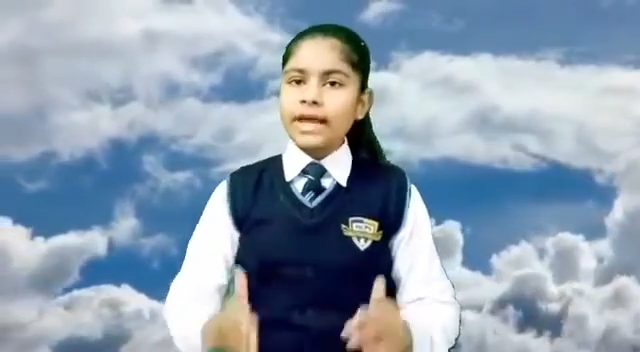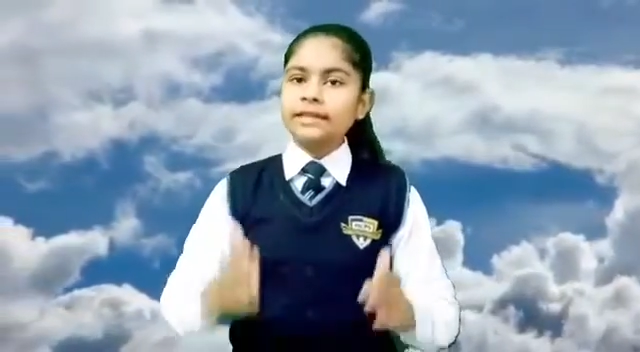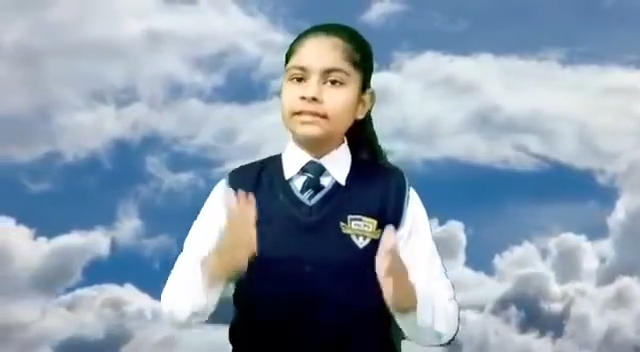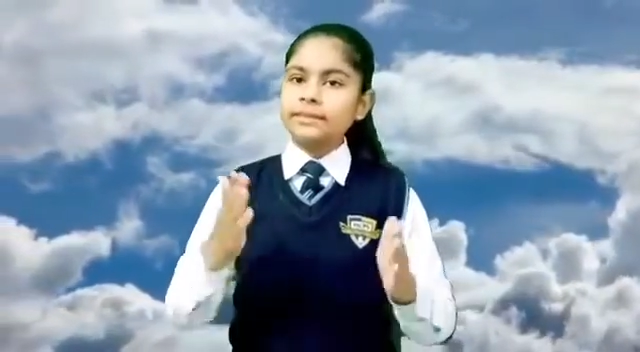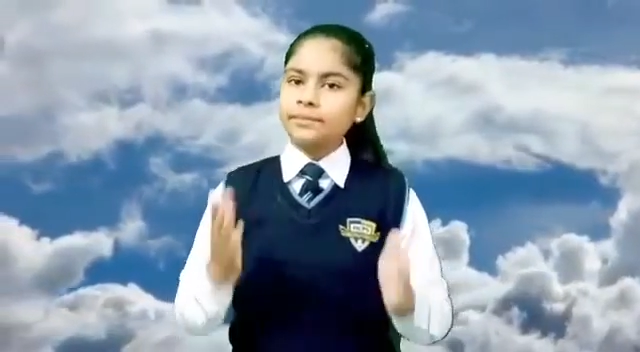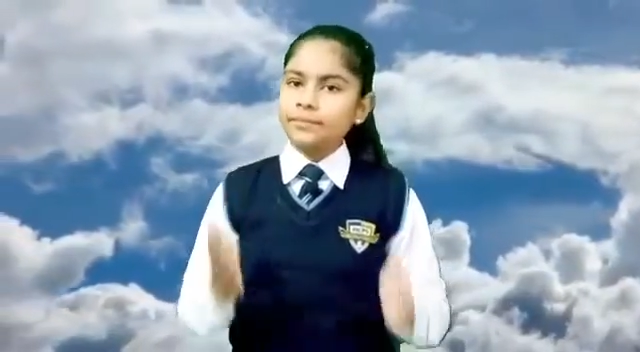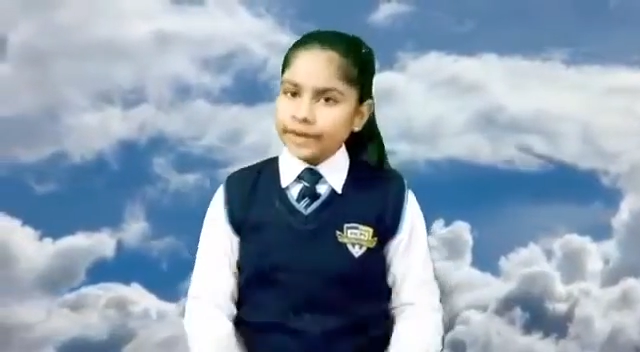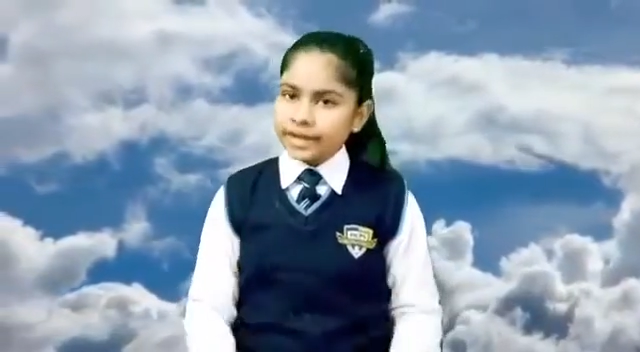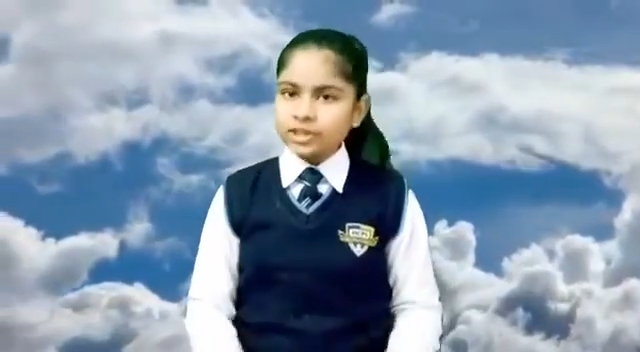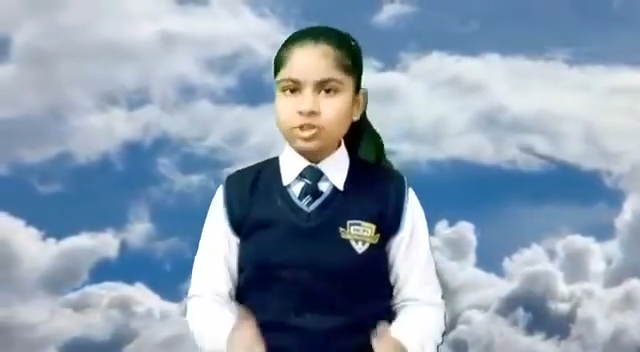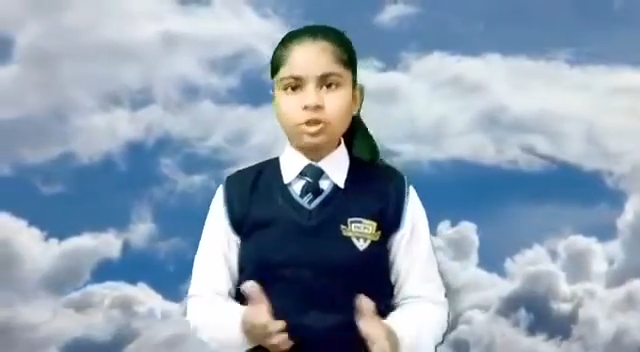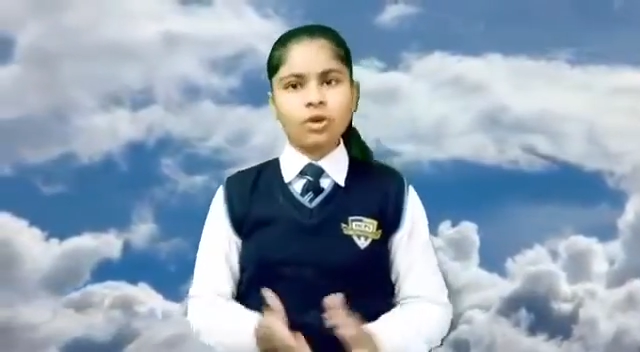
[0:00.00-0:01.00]
and
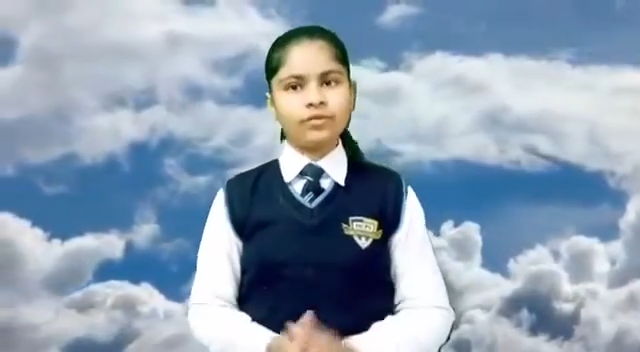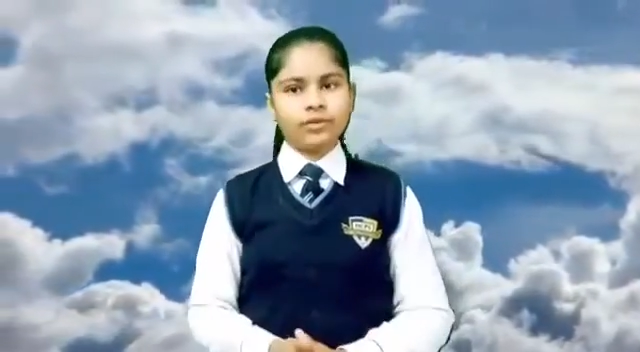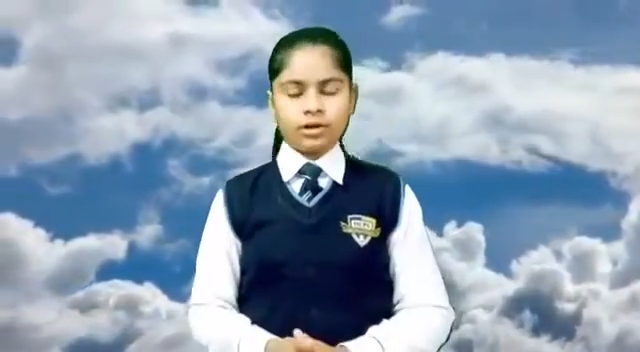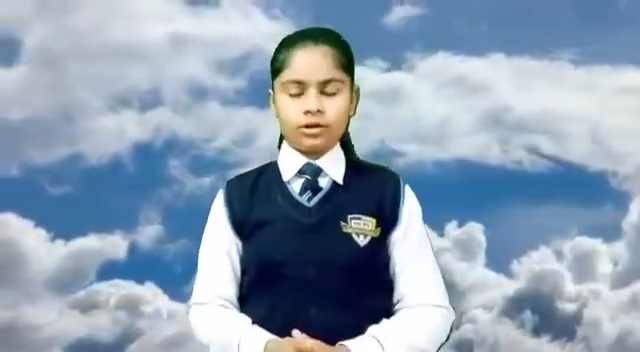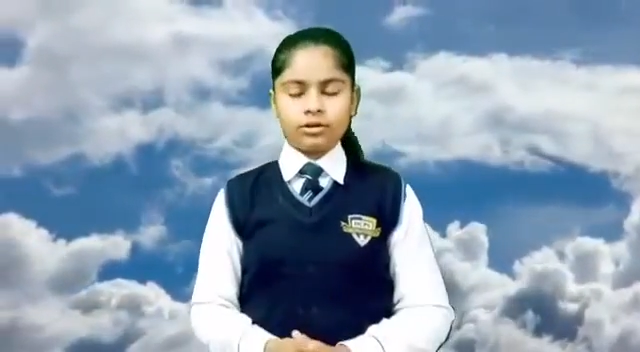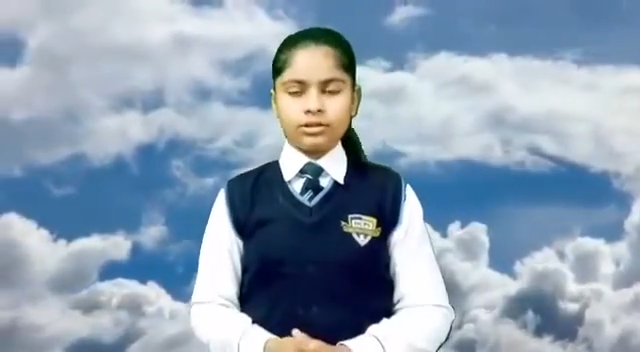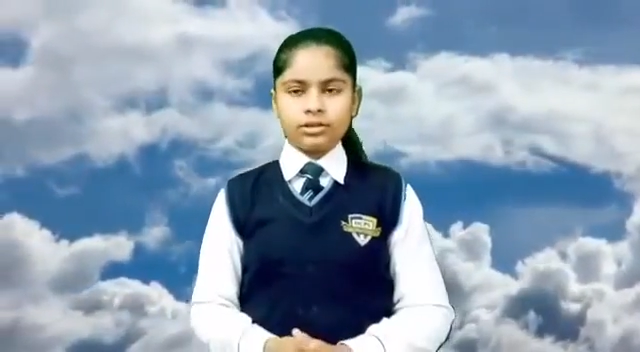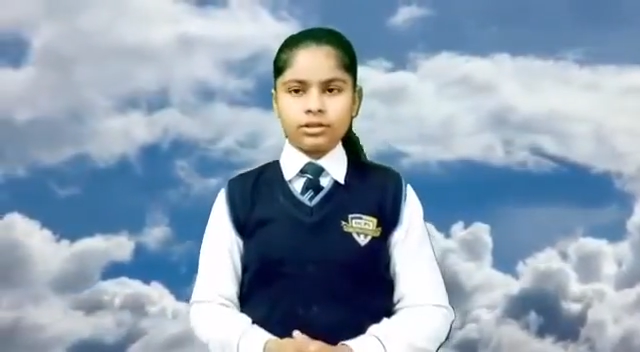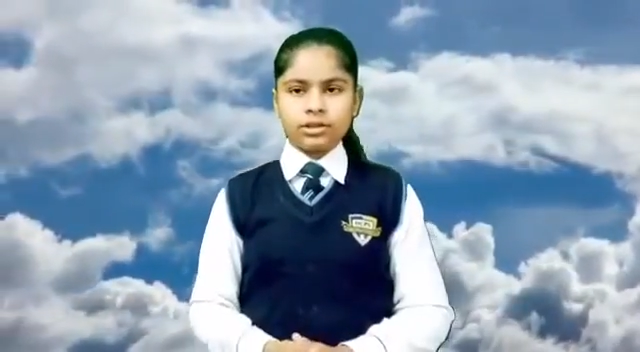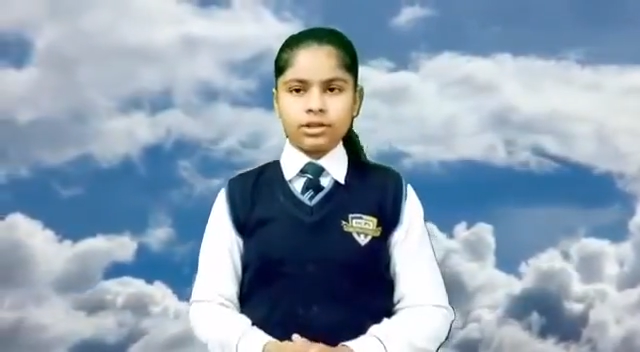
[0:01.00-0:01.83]
temperature of the Earth.